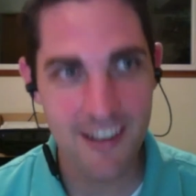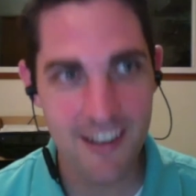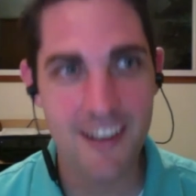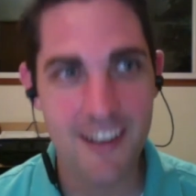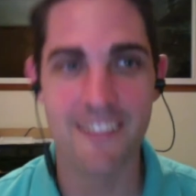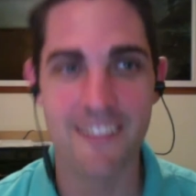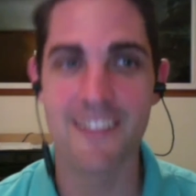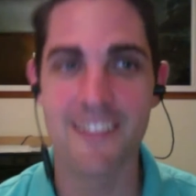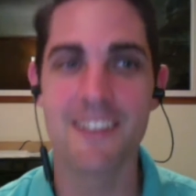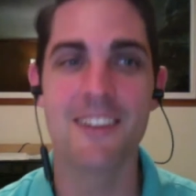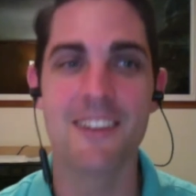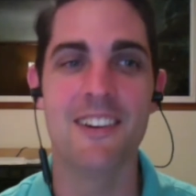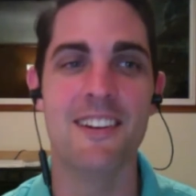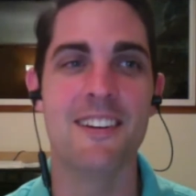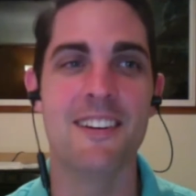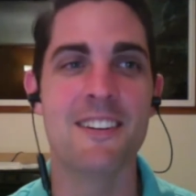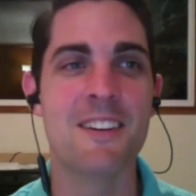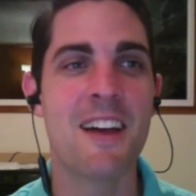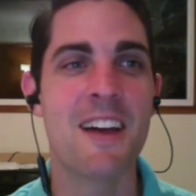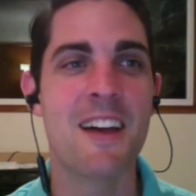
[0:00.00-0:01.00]
and they
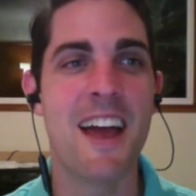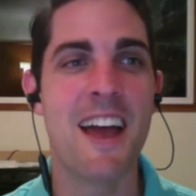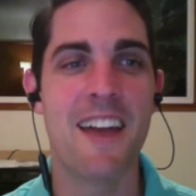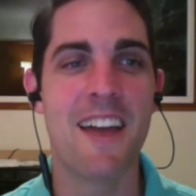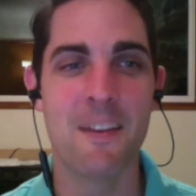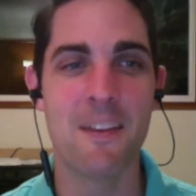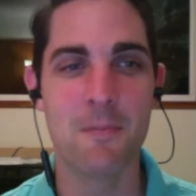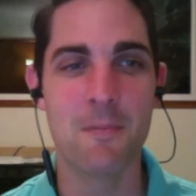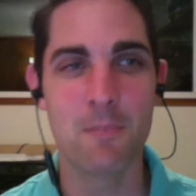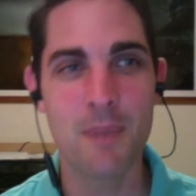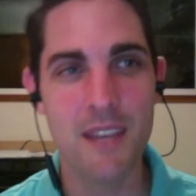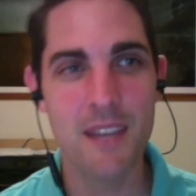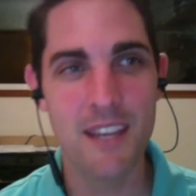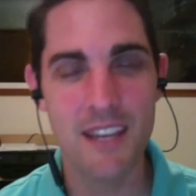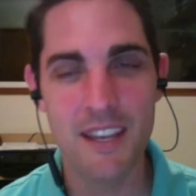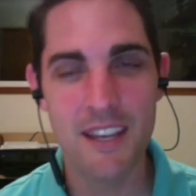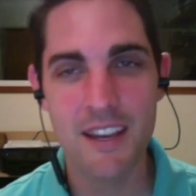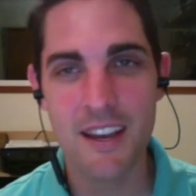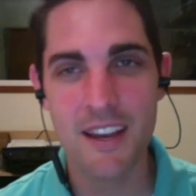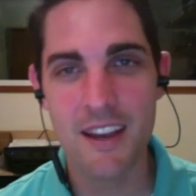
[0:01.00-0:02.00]
couldn't. And then
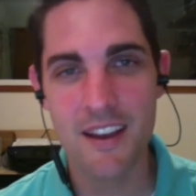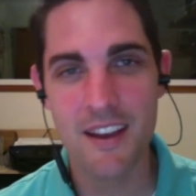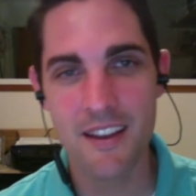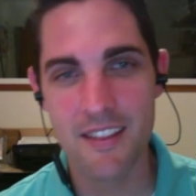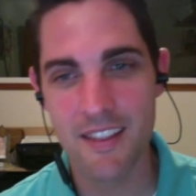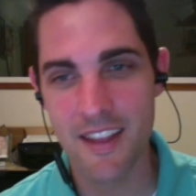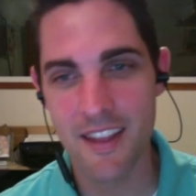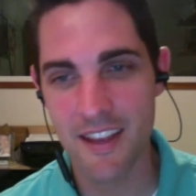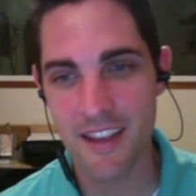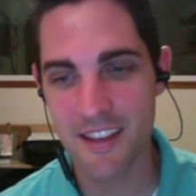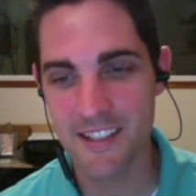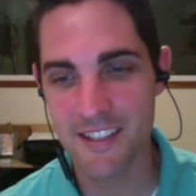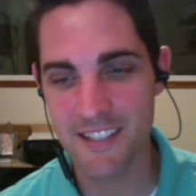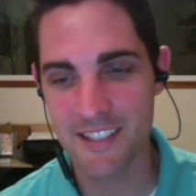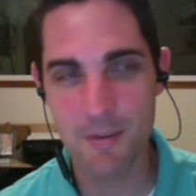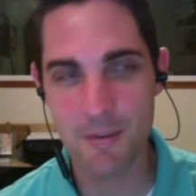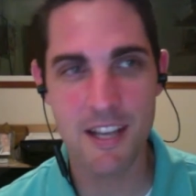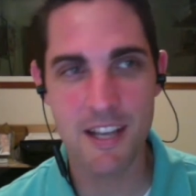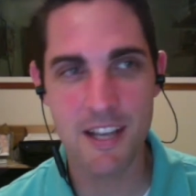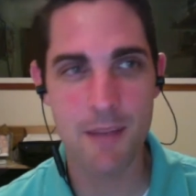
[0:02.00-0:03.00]
B, in the
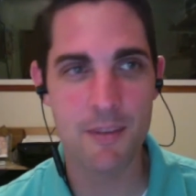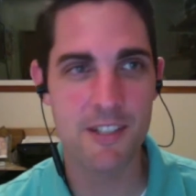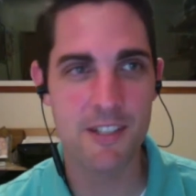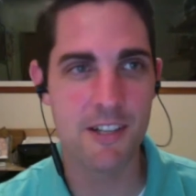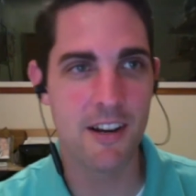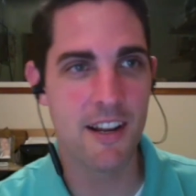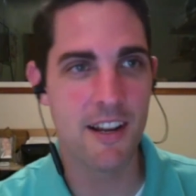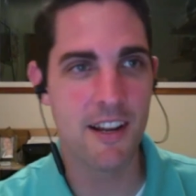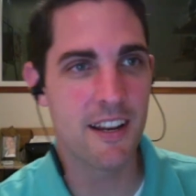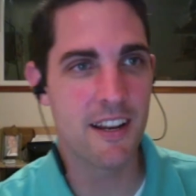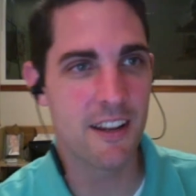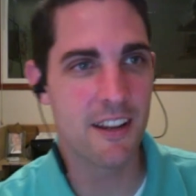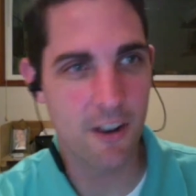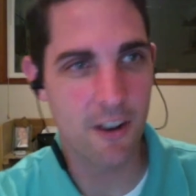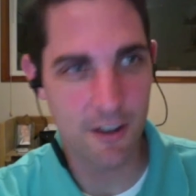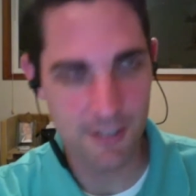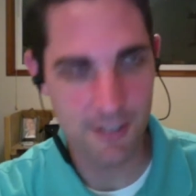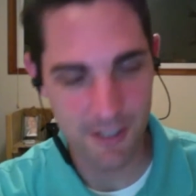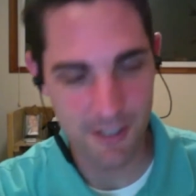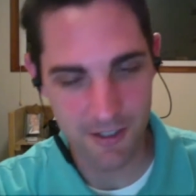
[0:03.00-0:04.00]
summertime, they started hitting
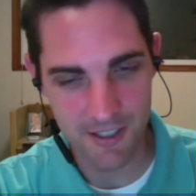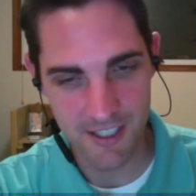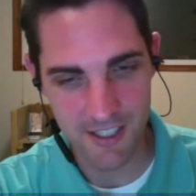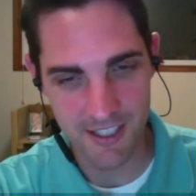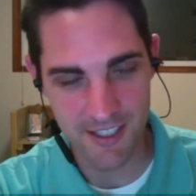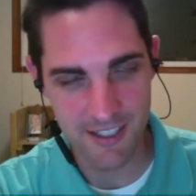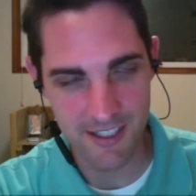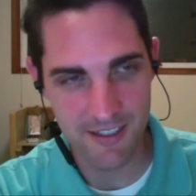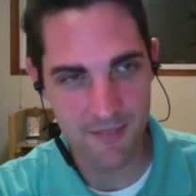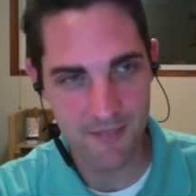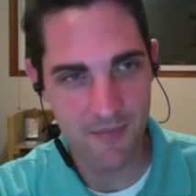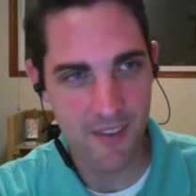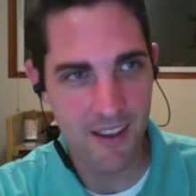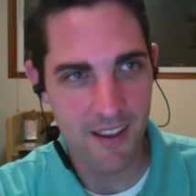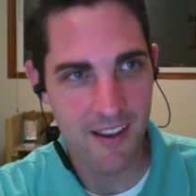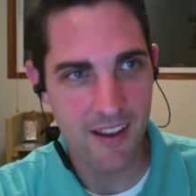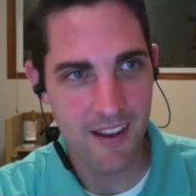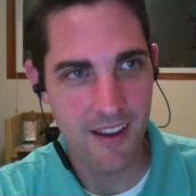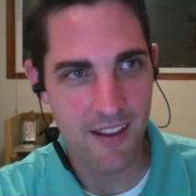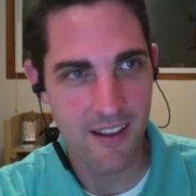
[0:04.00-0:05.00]
concert season.
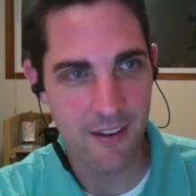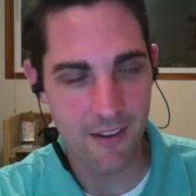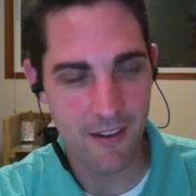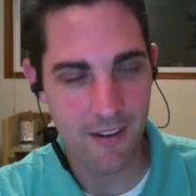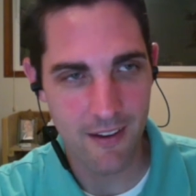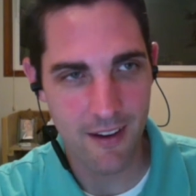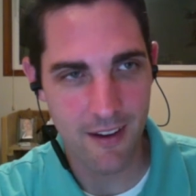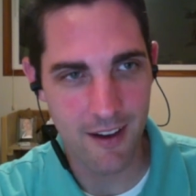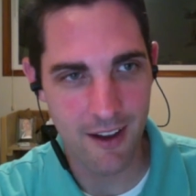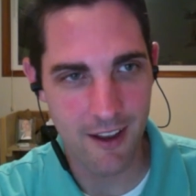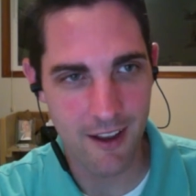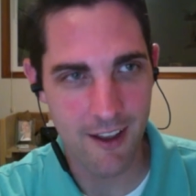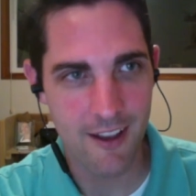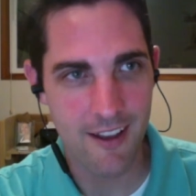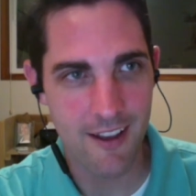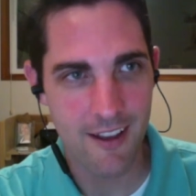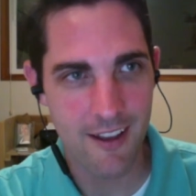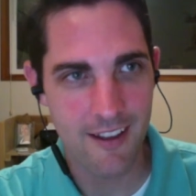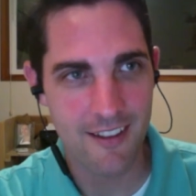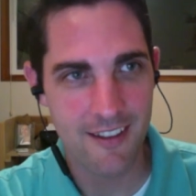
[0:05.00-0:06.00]
They're like, ugh,
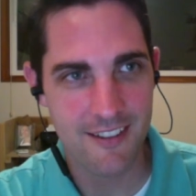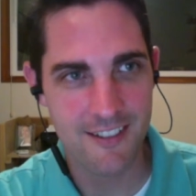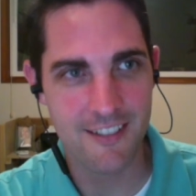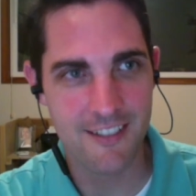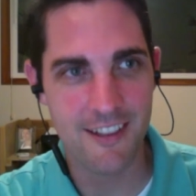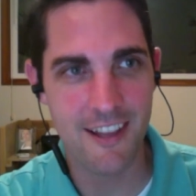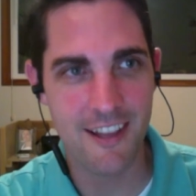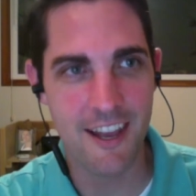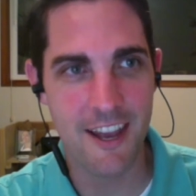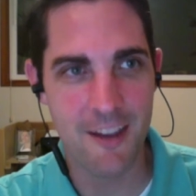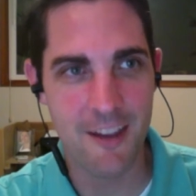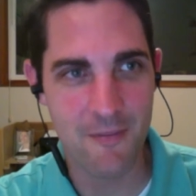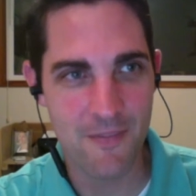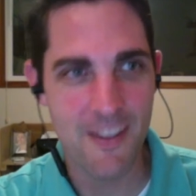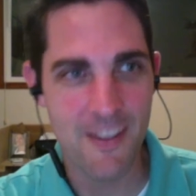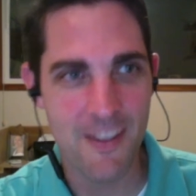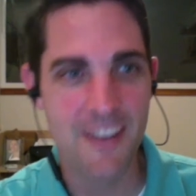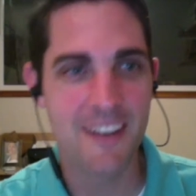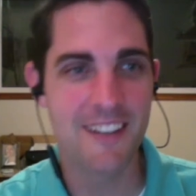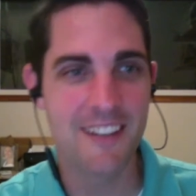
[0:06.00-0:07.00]
this is lame,
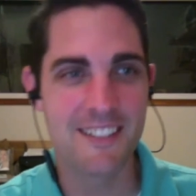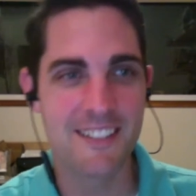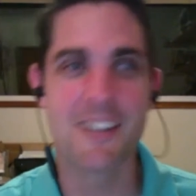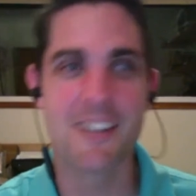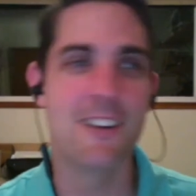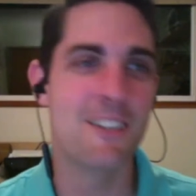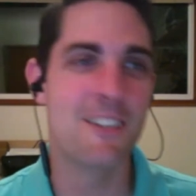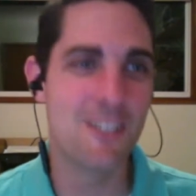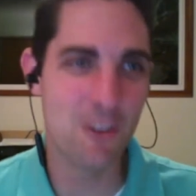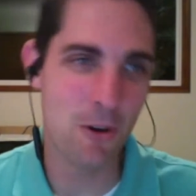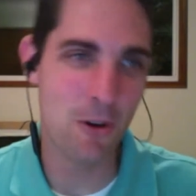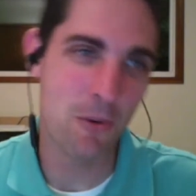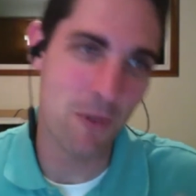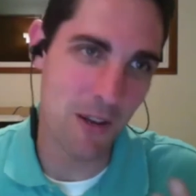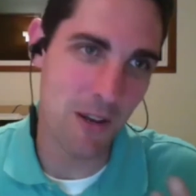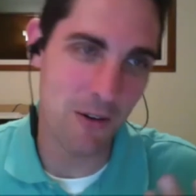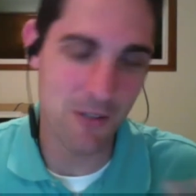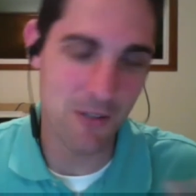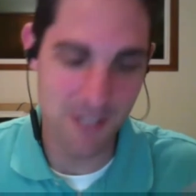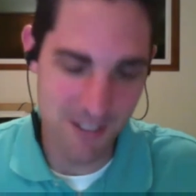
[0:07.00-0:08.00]
because they couldn't do it when
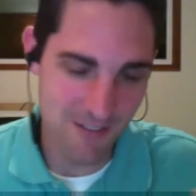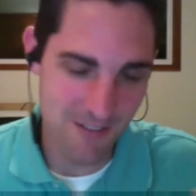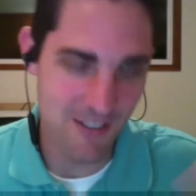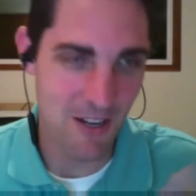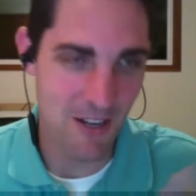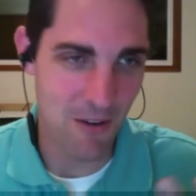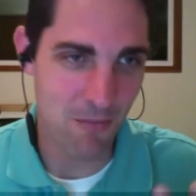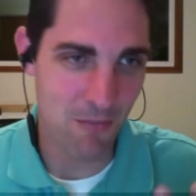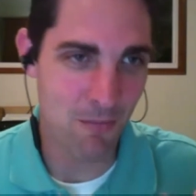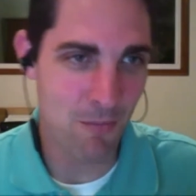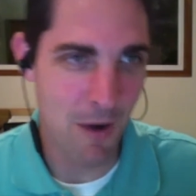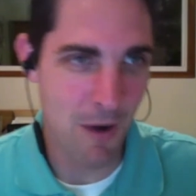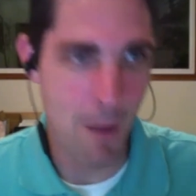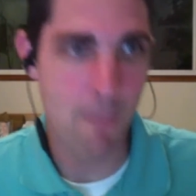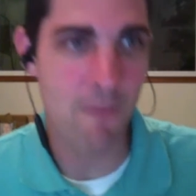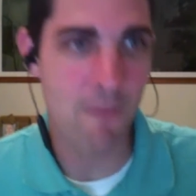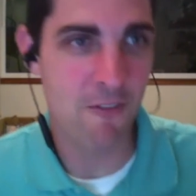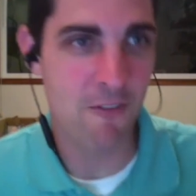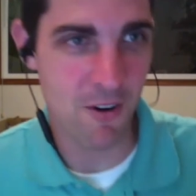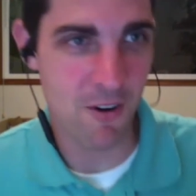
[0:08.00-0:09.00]
there was,
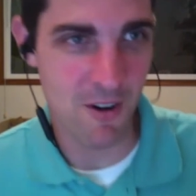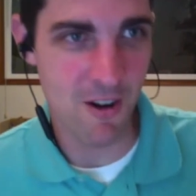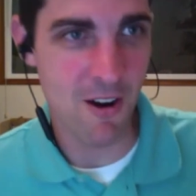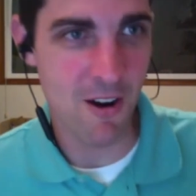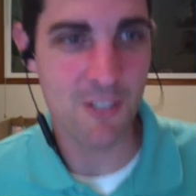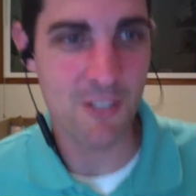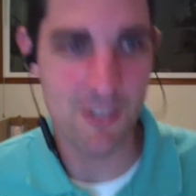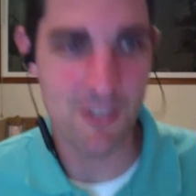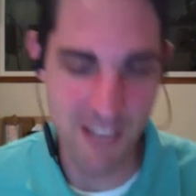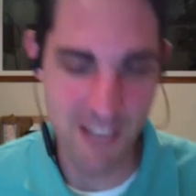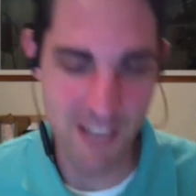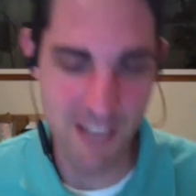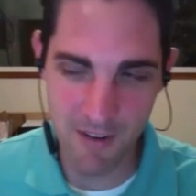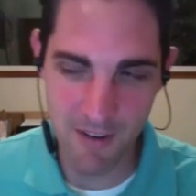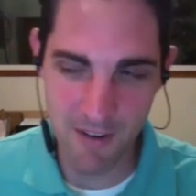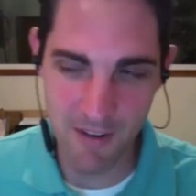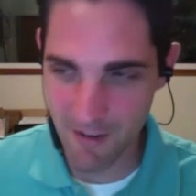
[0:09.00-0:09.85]
prep for concerts happening.